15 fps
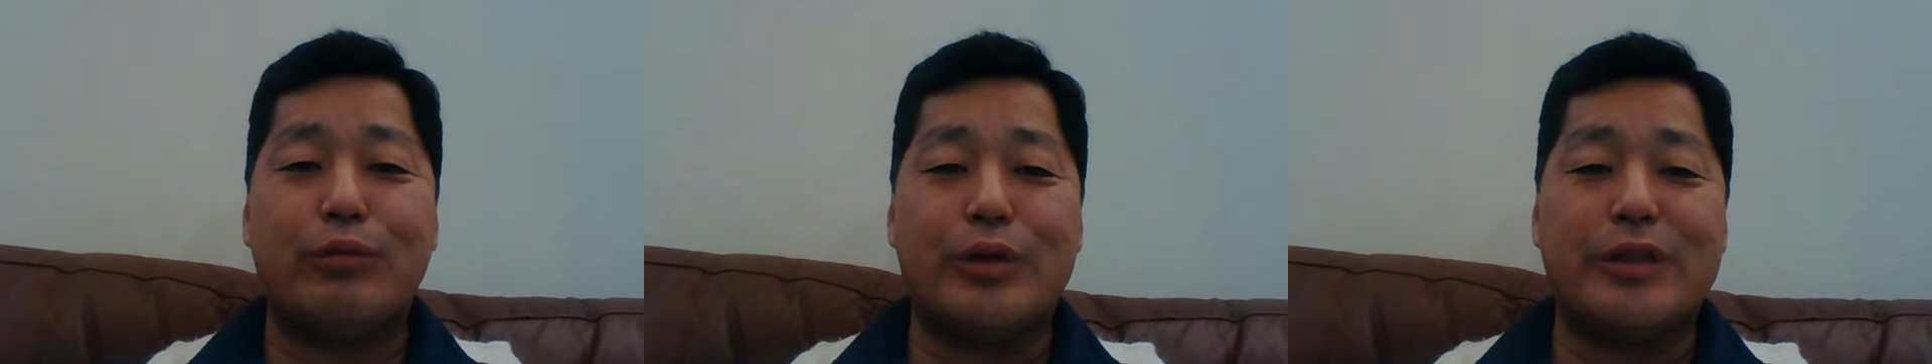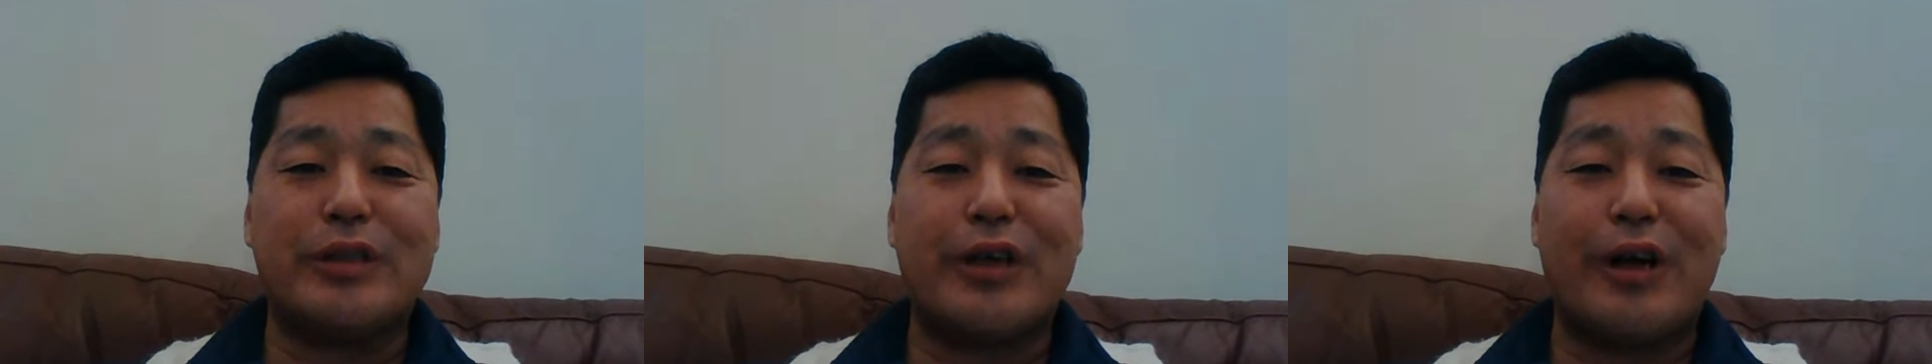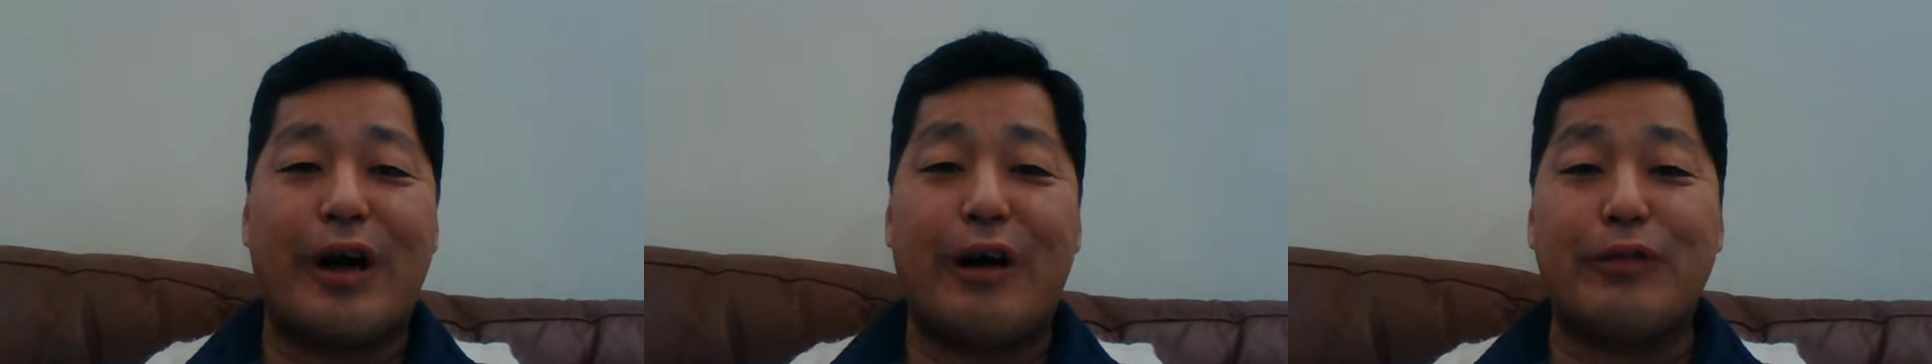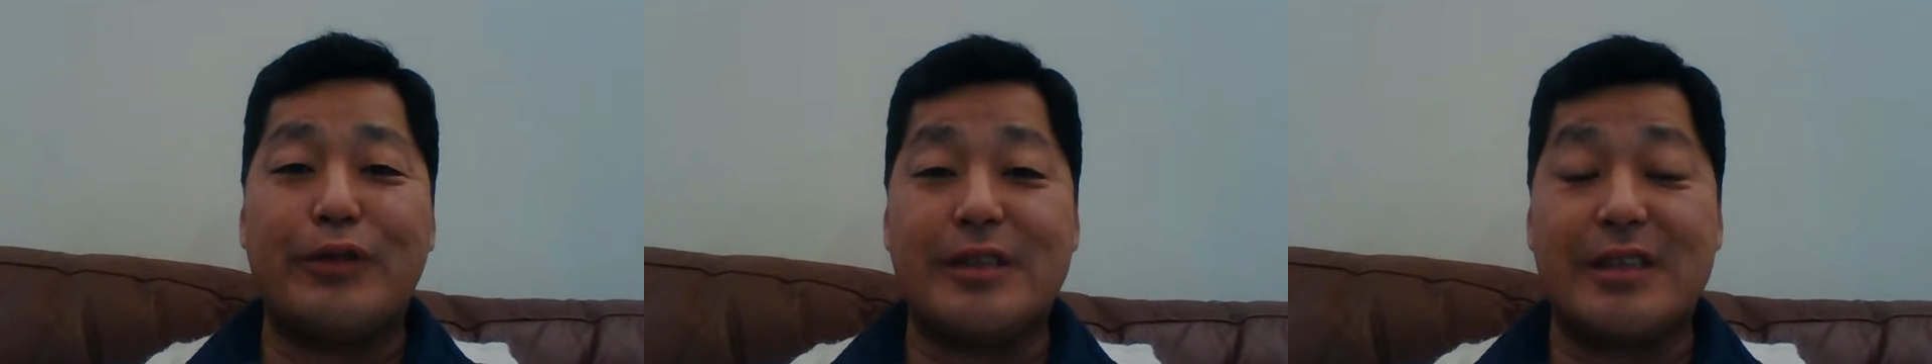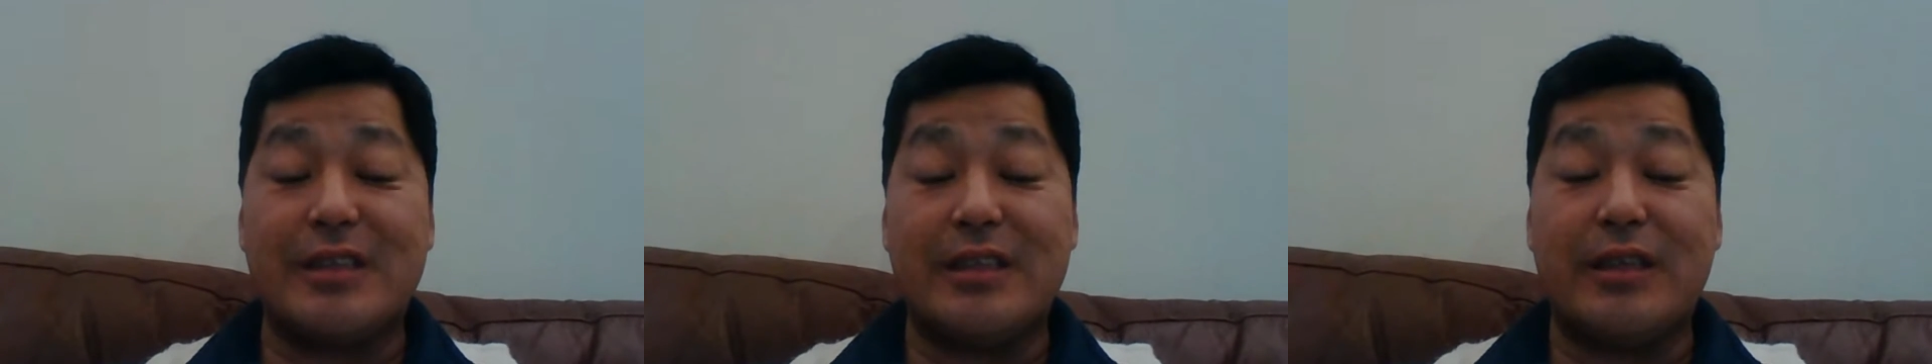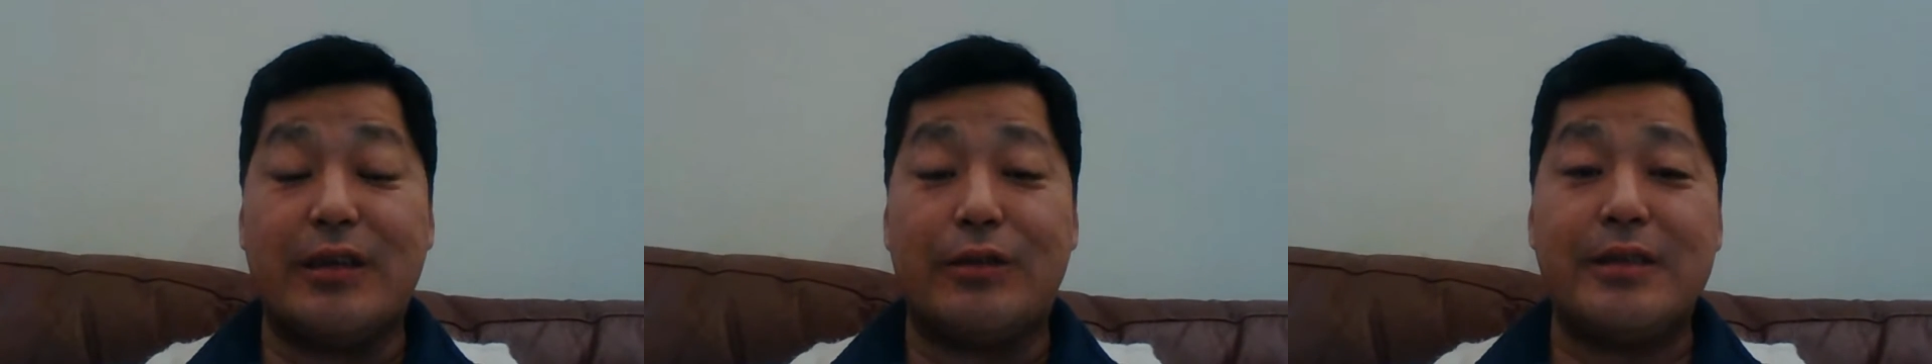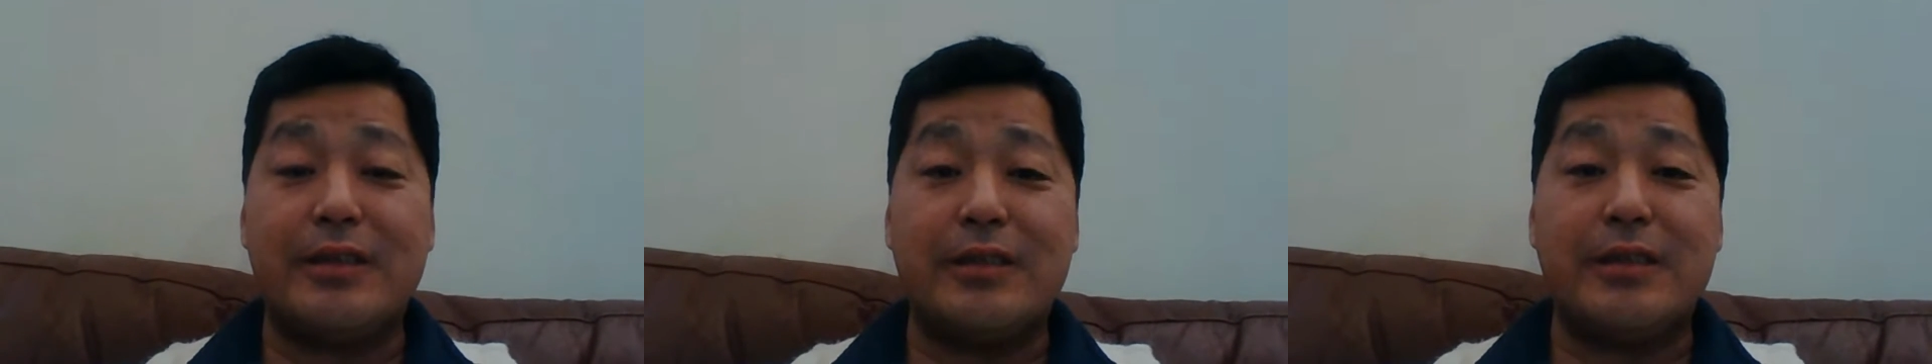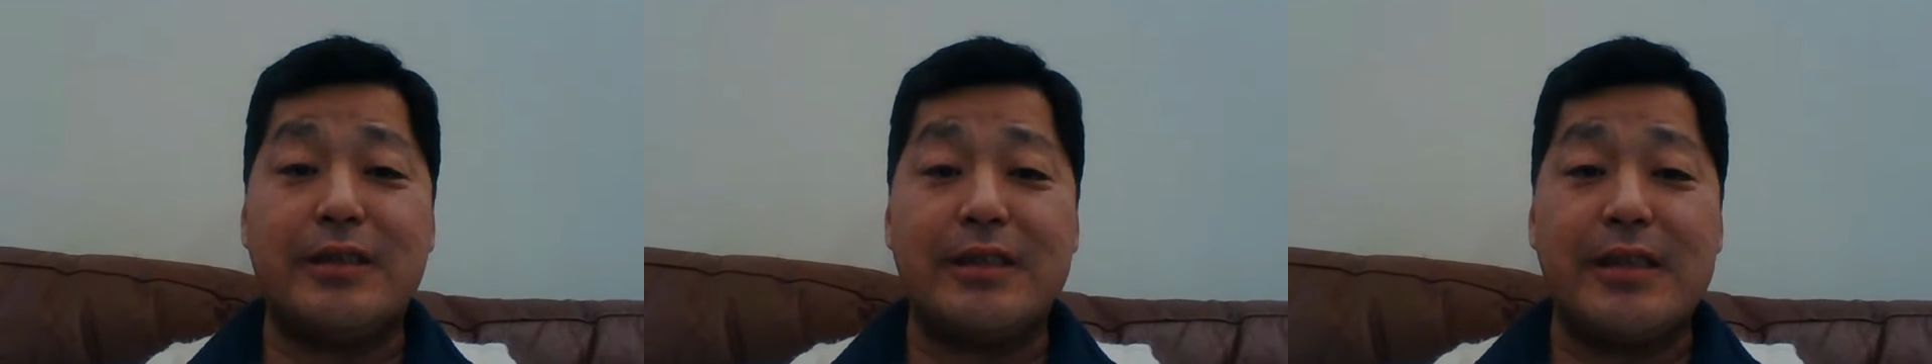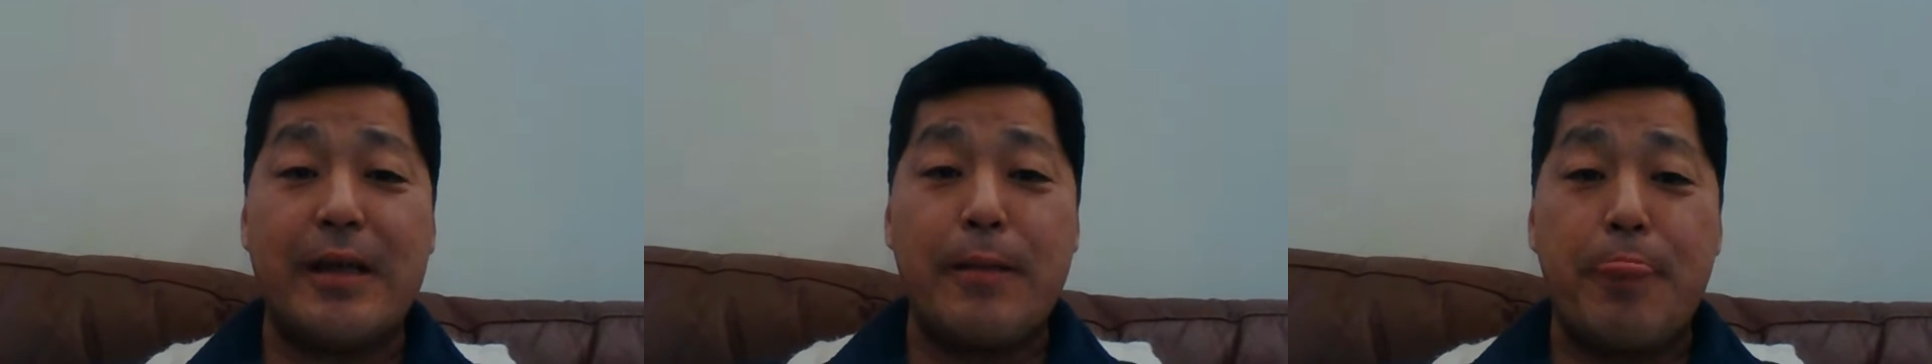which obviously there is.